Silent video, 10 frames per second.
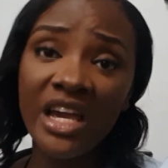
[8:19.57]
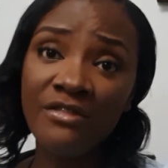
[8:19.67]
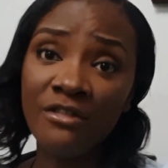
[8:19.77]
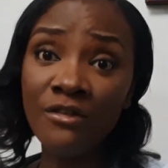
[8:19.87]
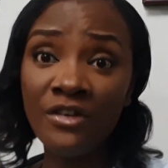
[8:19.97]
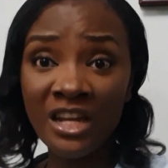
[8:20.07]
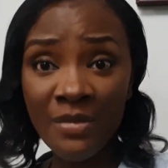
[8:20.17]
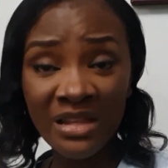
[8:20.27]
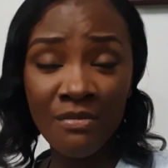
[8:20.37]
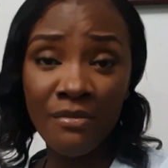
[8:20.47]
If you feel
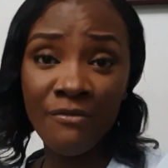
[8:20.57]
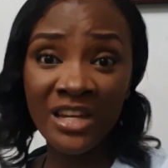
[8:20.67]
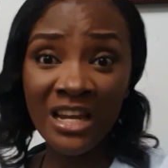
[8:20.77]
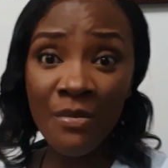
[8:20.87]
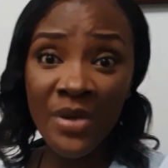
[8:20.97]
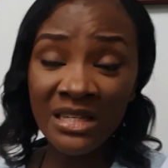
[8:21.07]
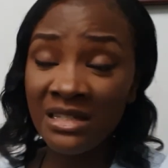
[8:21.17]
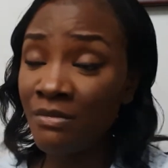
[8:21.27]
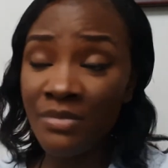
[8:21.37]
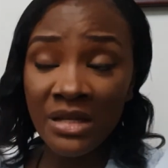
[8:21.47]
vaginal birth is
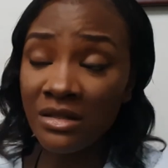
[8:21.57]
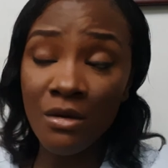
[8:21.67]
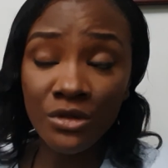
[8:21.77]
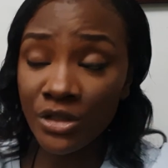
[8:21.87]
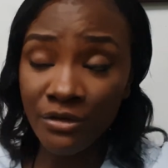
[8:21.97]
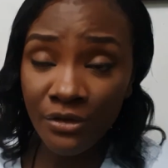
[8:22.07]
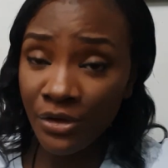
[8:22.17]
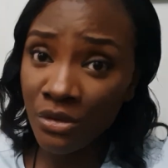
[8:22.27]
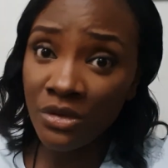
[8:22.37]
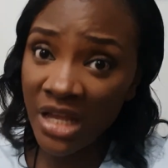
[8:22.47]
the best option for
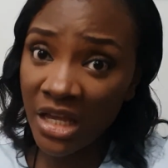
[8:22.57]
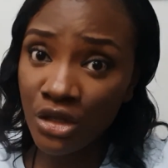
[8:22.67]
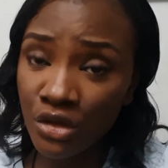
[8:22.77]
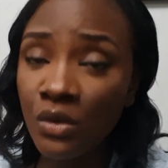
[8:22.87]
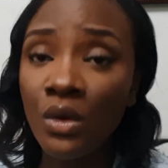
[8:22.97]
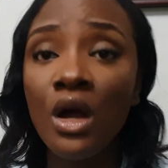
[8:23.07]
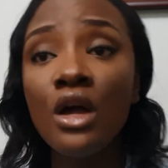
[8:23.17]
you, take it too.